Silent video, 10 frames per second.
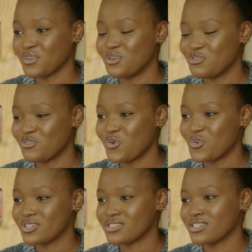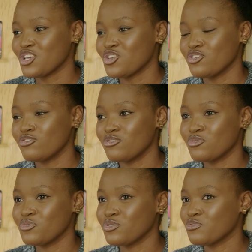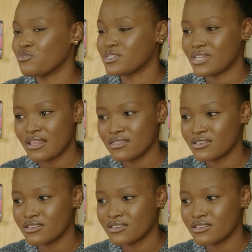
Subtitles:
Of course, you've done